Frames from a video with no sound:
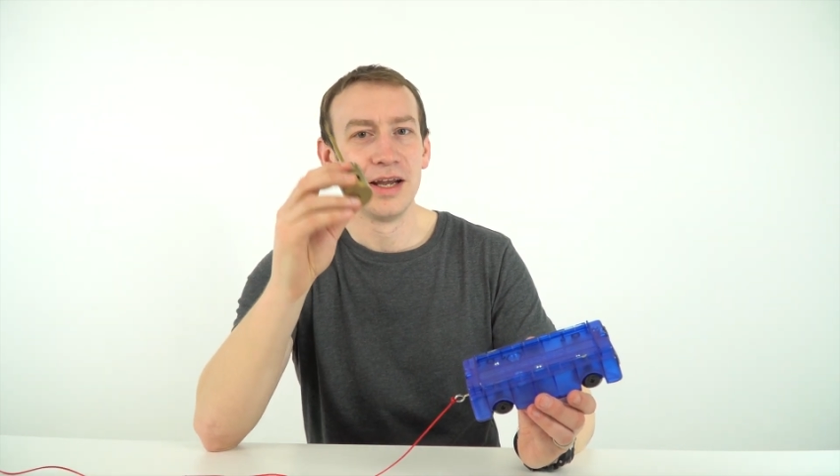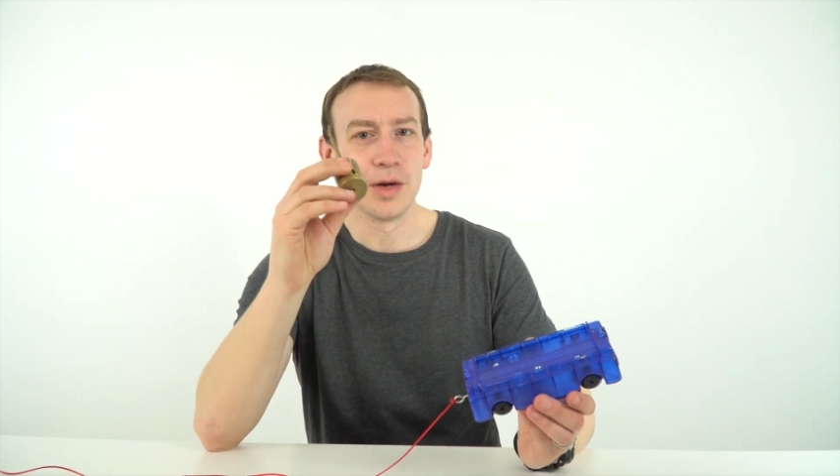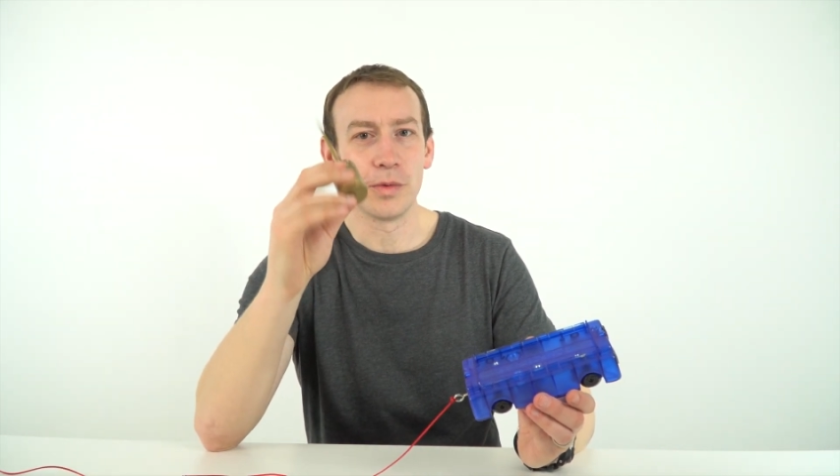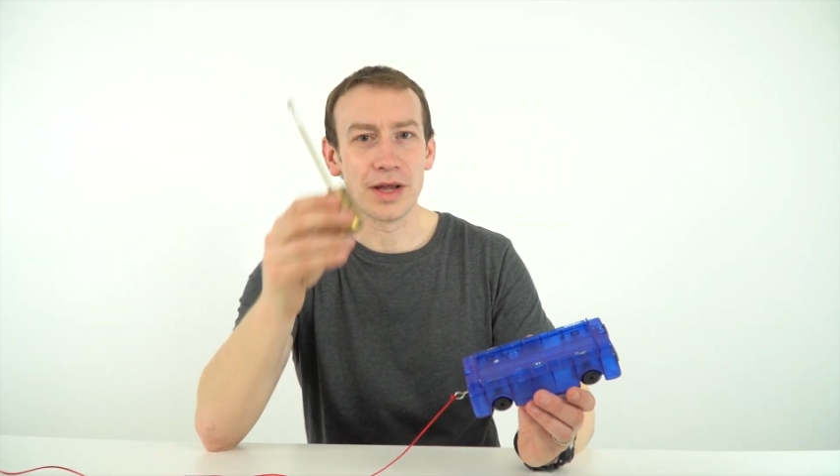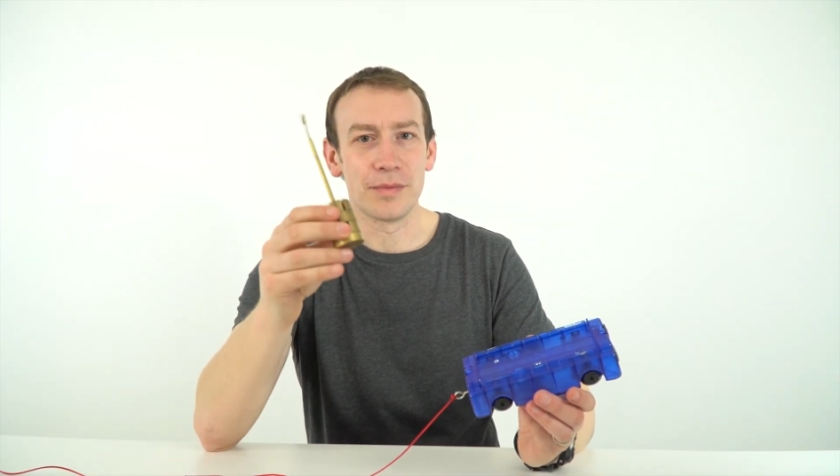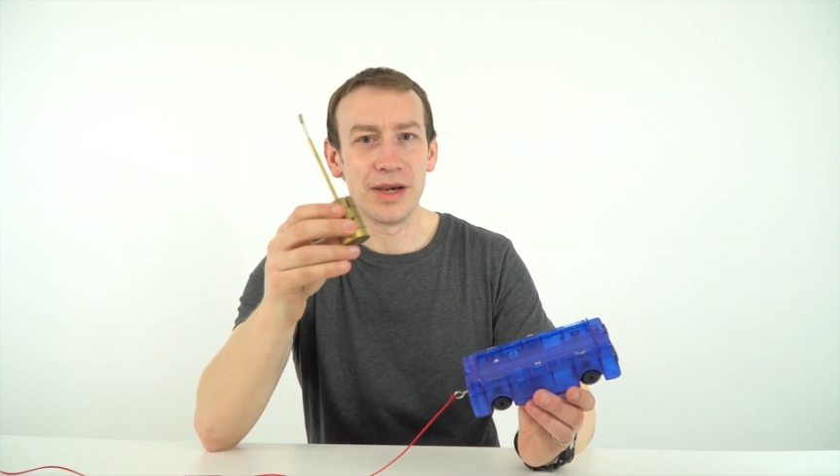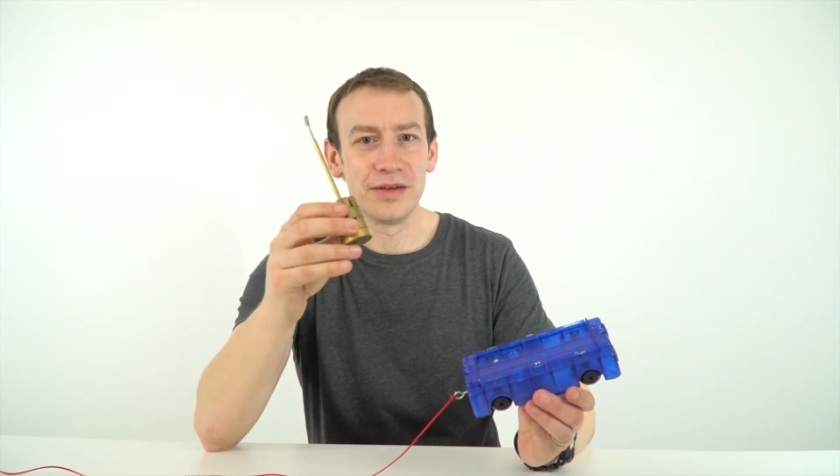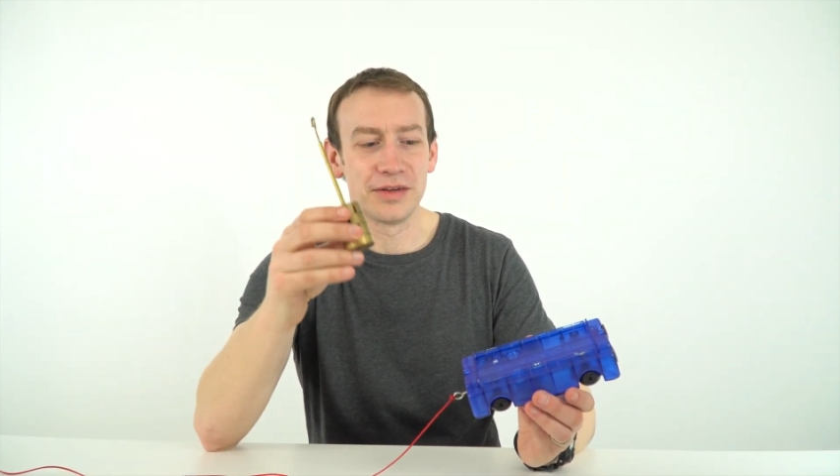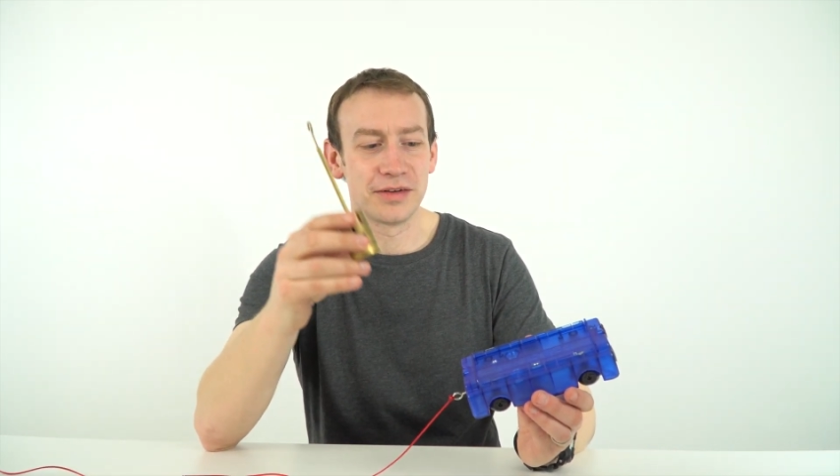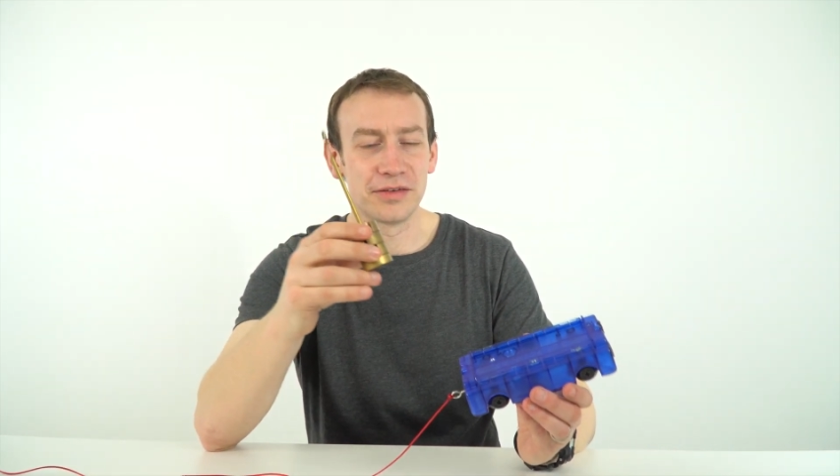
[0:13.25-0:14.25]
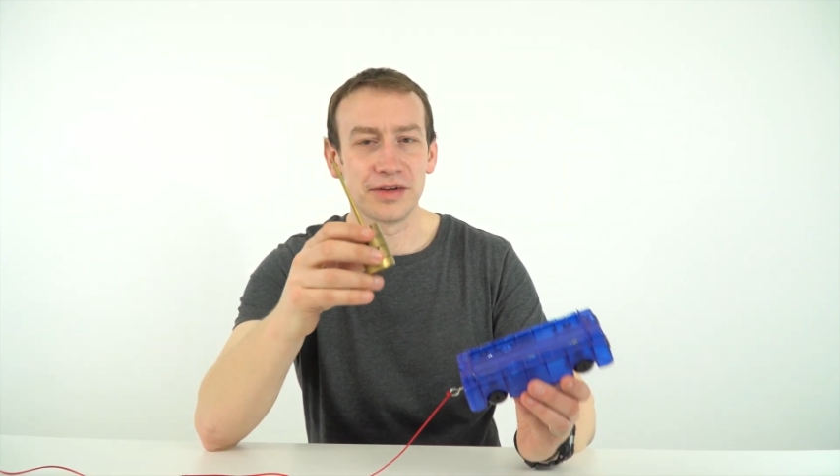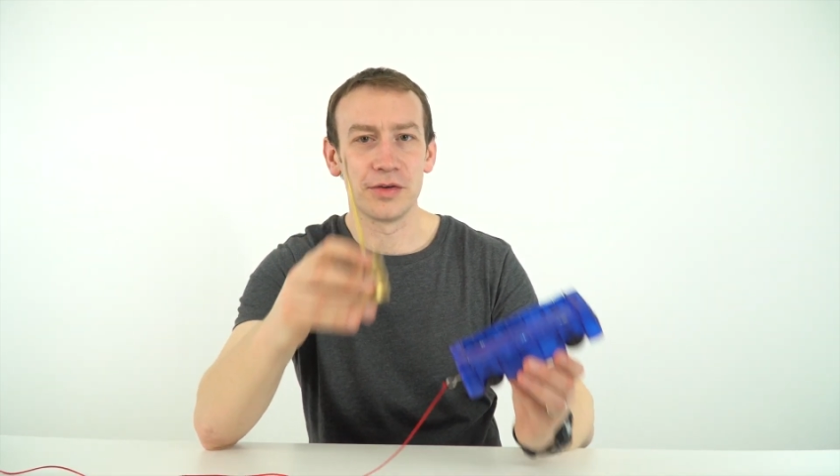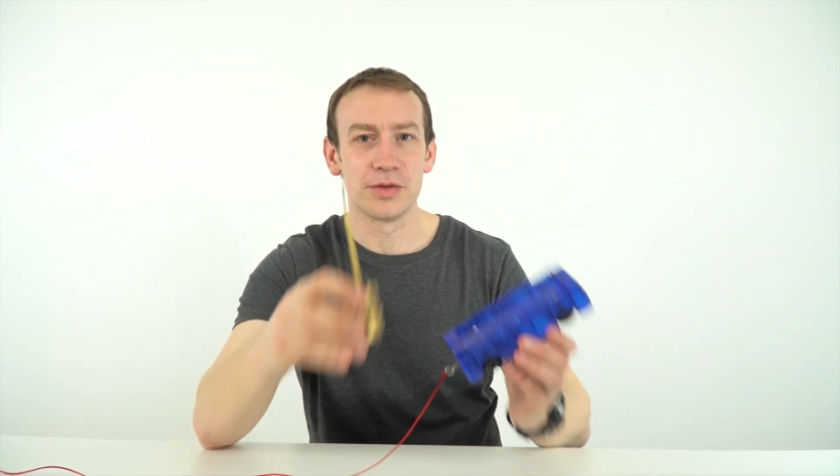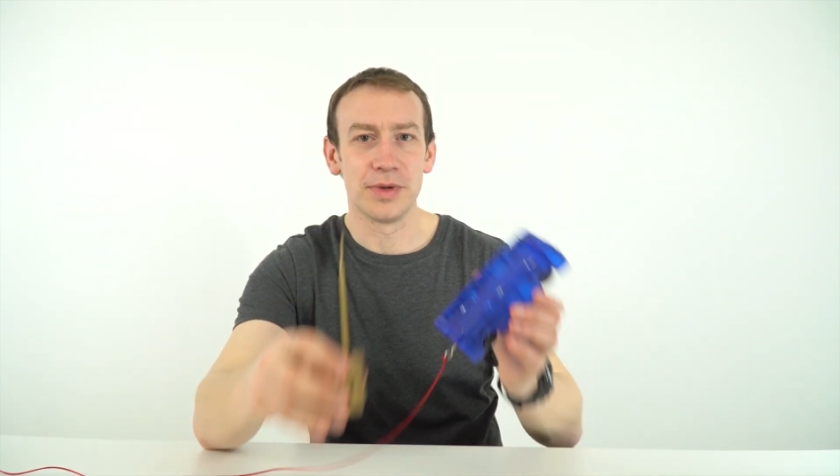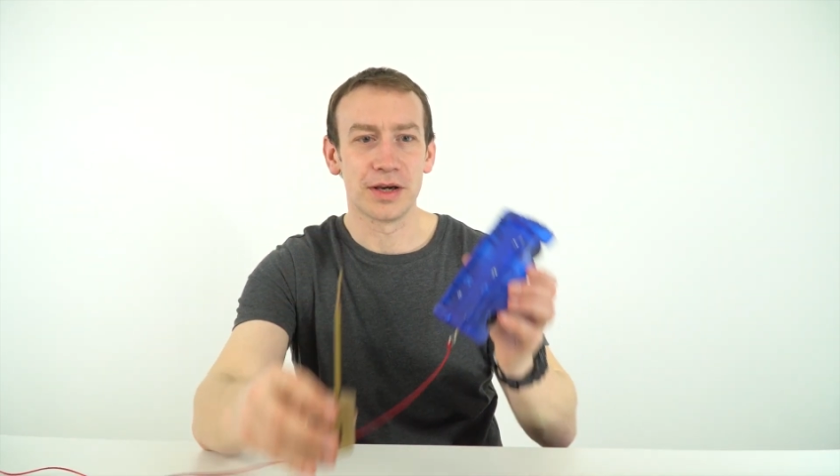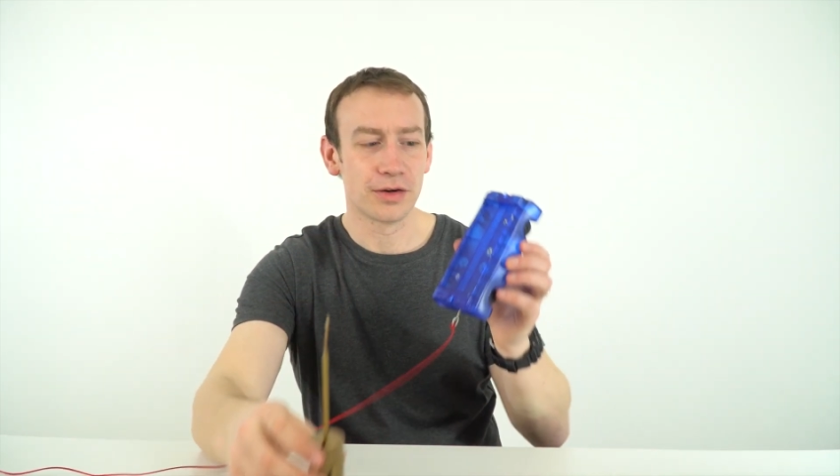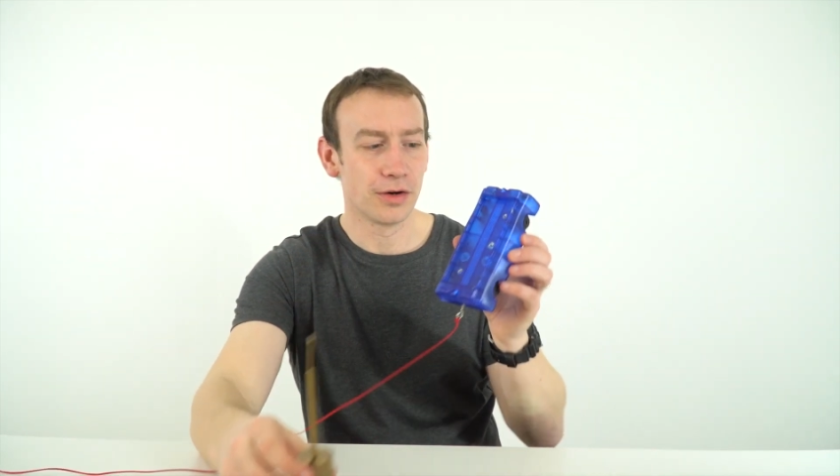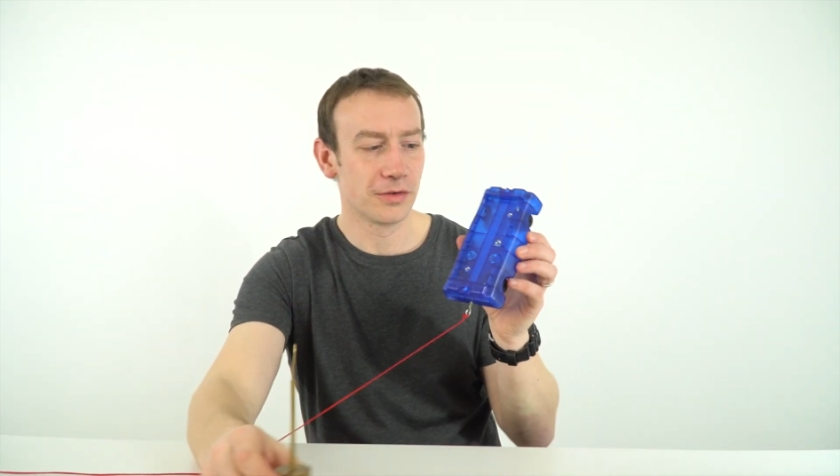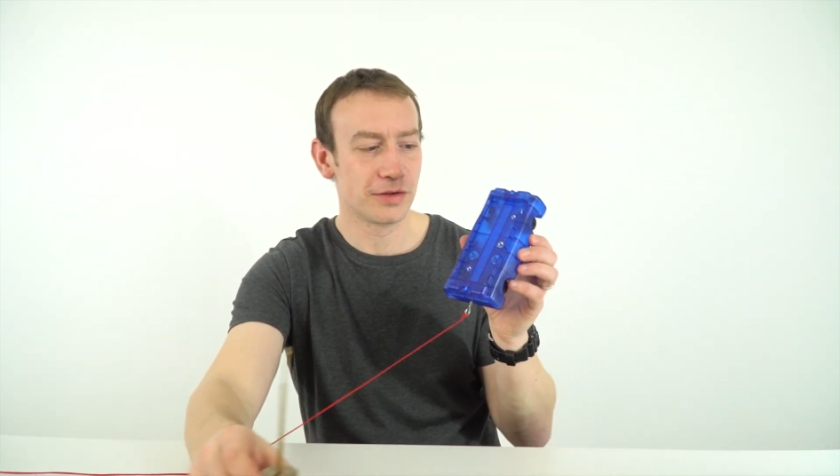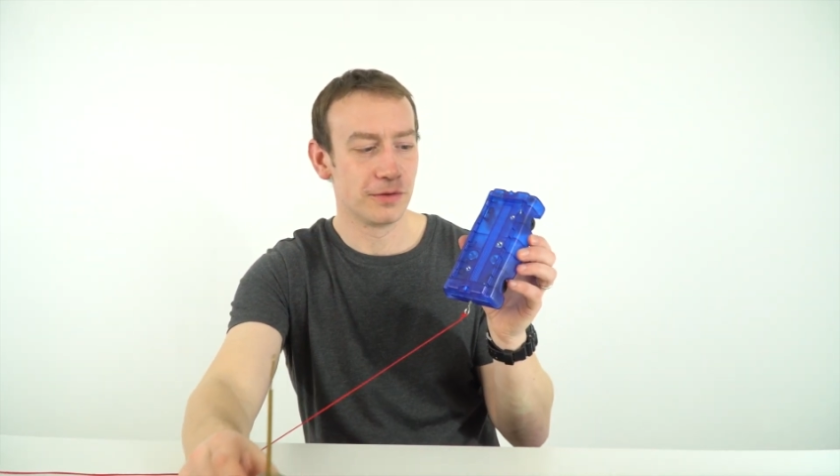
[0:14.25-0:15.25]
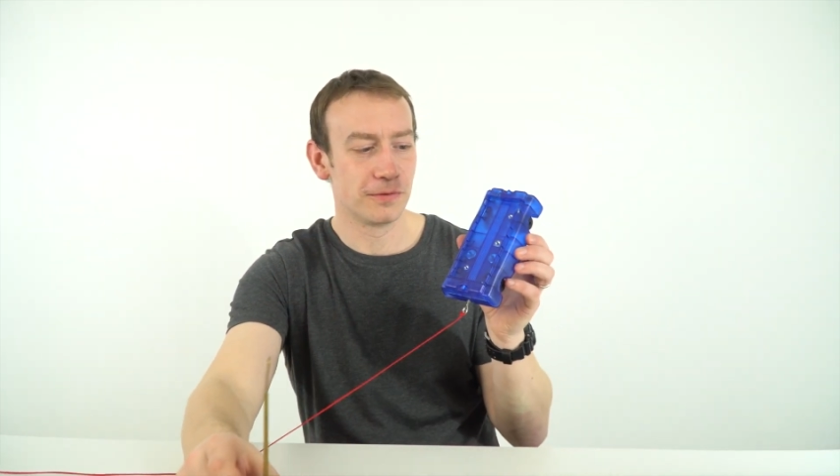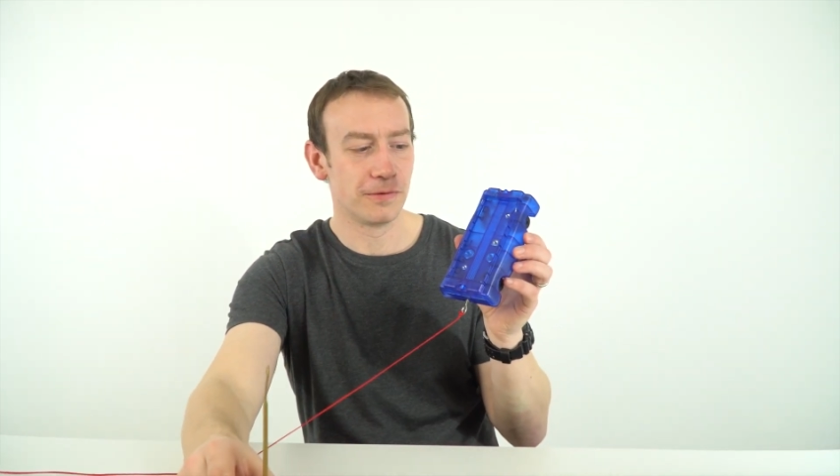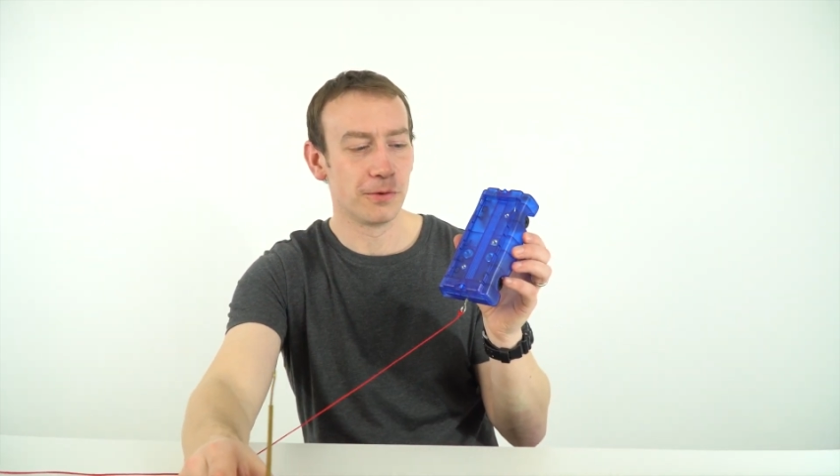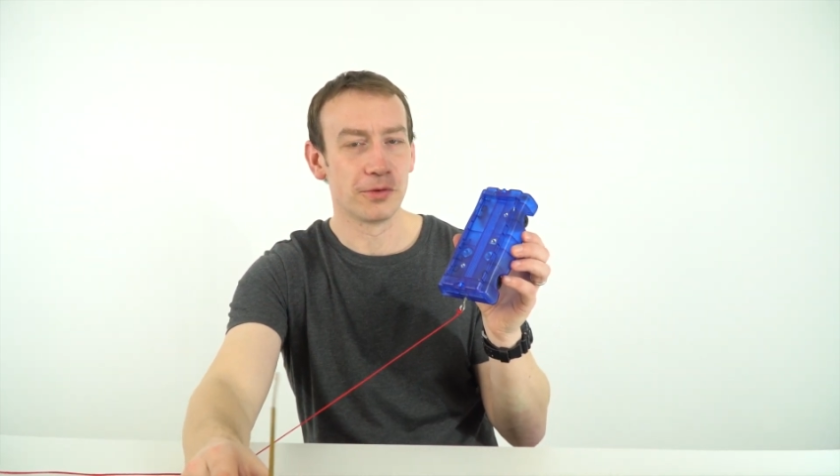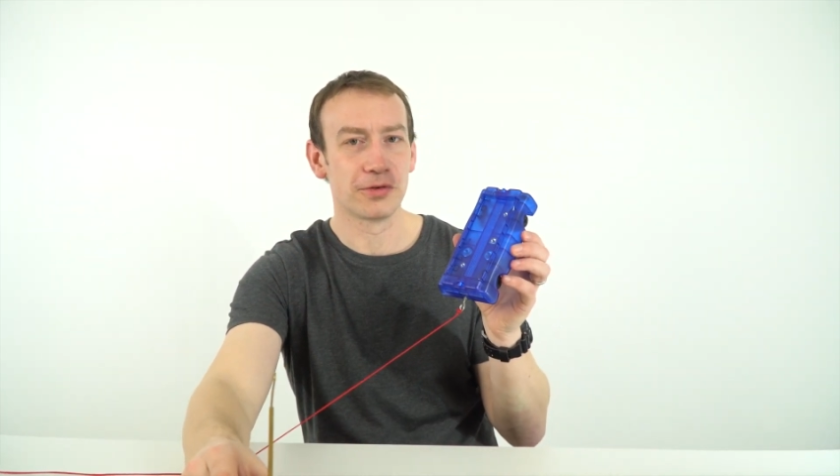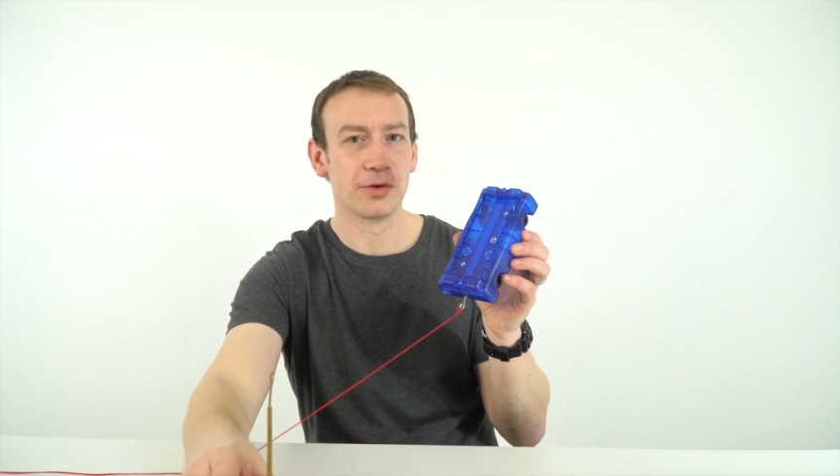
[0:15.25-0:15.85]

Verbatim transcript: Now what that means is there's going to be a constant force